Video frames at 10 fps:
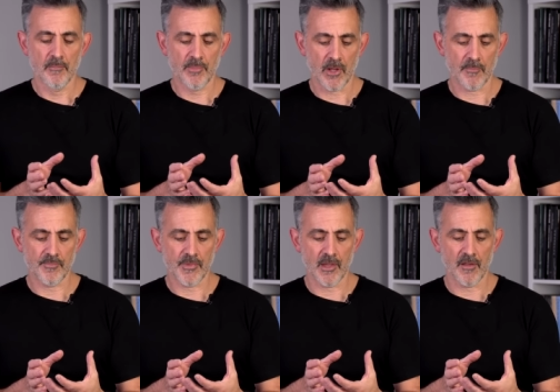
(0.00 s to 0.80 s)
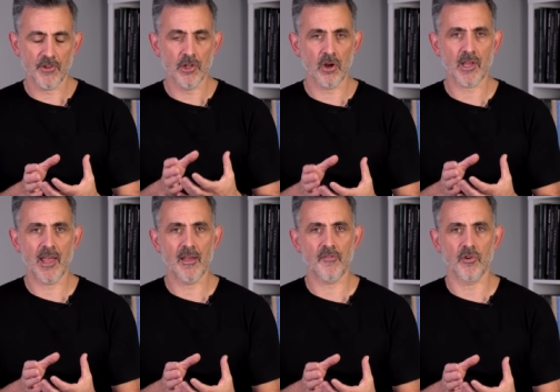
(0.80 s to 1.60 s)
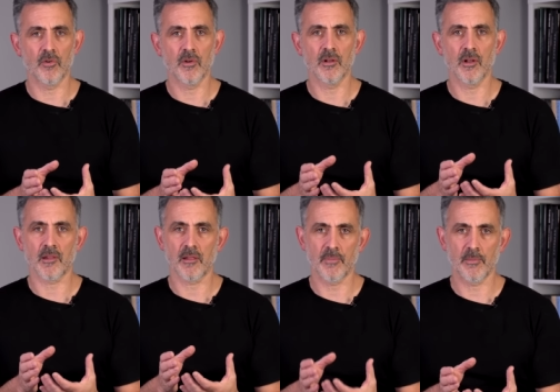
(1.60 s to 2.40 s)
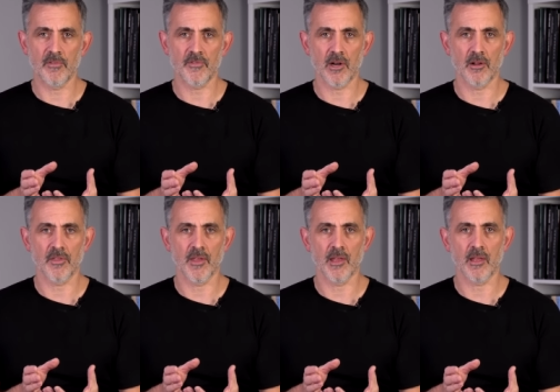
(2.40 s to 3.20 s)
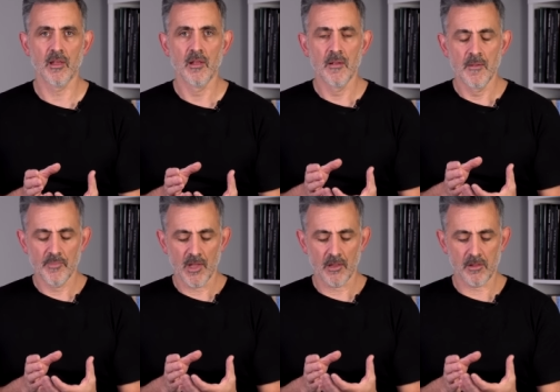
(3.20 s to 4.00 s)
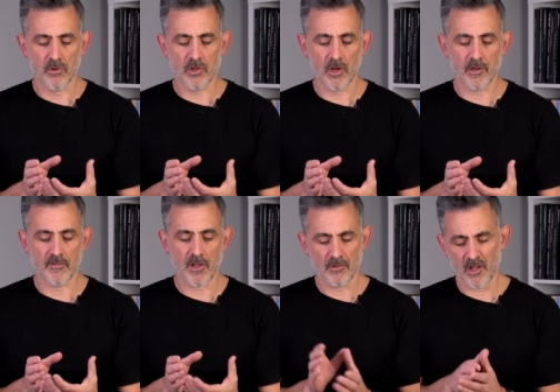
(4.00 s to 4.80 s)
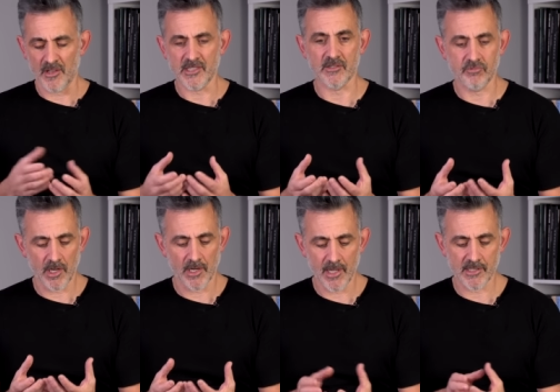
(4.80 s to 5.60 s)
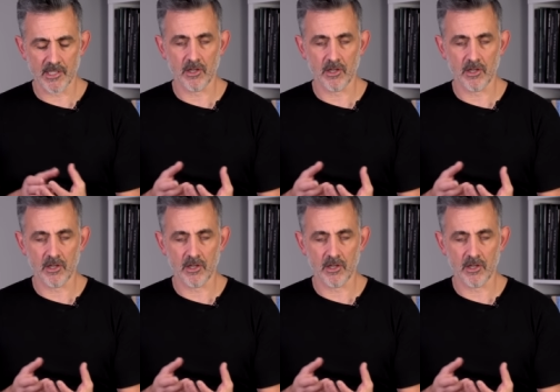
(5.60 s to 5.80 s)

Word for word: But if you're not careful, like some people have done, I think, is you'll kind of go, oh, this is really easy.